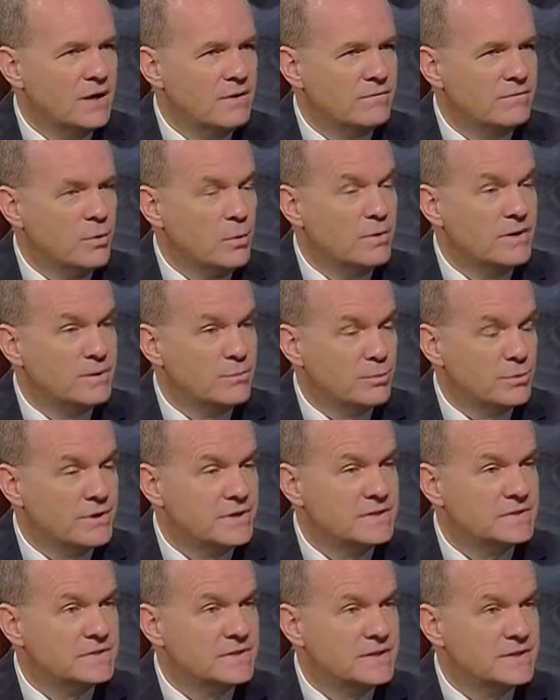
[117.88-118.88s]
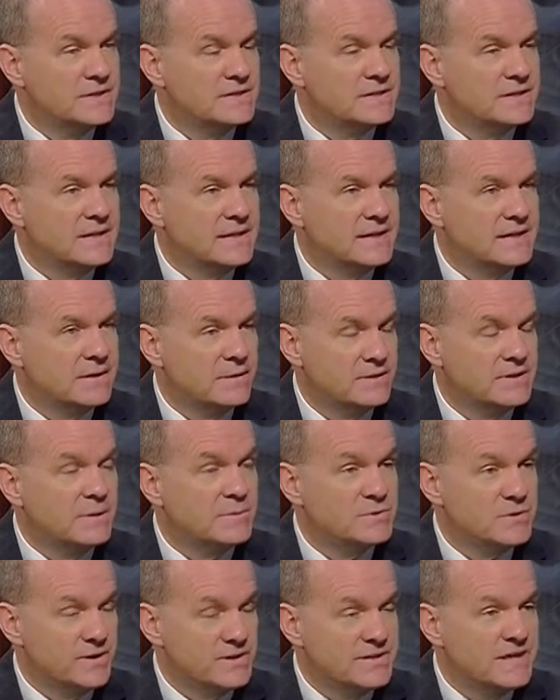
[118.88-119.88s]
voting precincts,
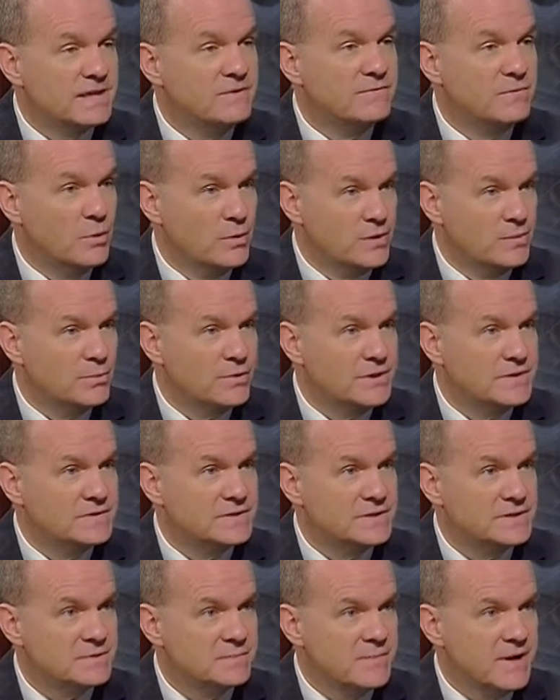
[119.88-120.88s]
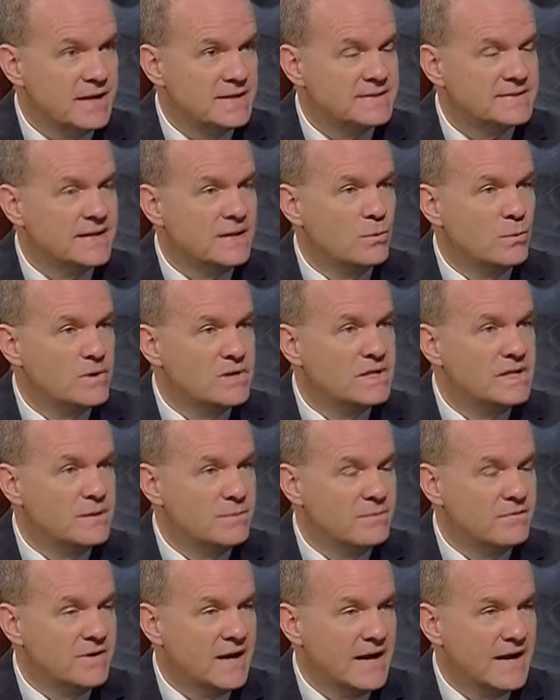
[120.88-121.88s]
10 voting precincts in Pottstown. We
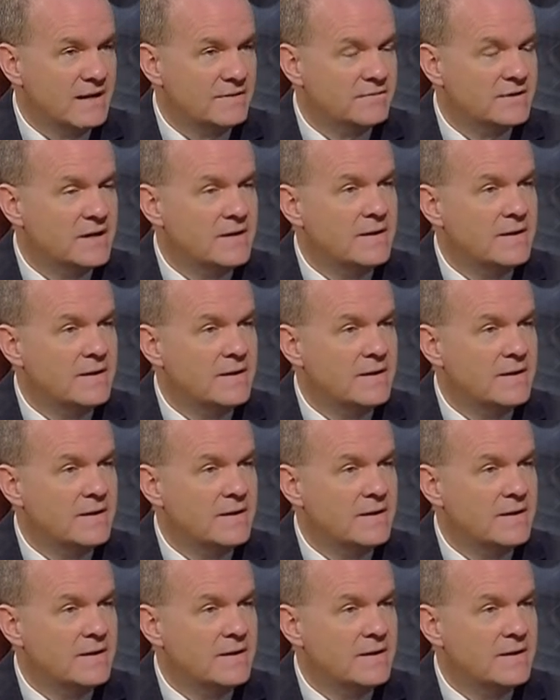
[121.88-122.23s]
keep 5.